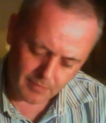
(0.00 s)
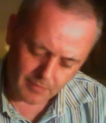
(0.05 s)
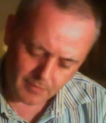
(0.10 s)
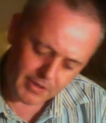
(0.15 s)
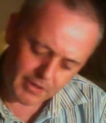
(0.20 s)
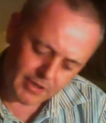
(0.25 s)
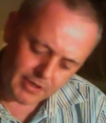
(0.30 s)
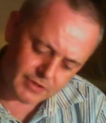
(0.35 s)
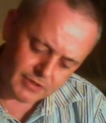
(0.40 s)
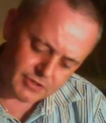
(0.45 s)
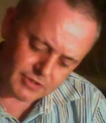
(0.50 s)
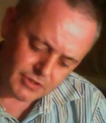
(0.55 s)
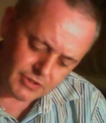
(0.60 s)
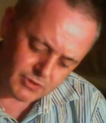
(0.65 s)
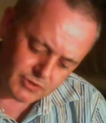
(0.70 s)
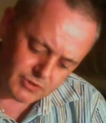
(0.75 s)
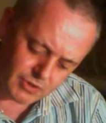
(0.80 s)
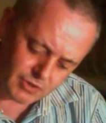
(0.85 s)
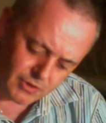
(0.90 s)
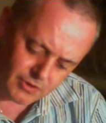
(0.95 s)
being two
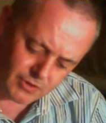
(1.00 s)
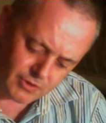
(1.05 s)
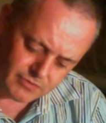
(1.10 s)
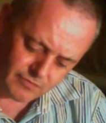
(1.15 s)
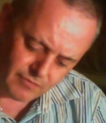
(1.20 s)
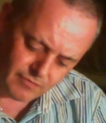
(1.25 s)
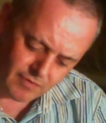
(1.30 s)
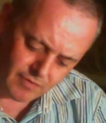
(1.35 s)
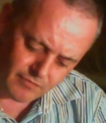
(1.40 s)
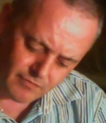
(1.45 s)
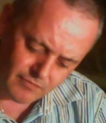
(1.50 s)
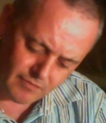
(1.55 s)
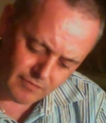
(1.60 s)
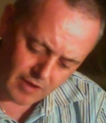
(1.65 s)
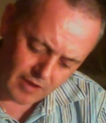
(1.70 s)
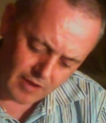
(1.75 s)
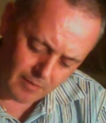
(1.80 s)
sights for every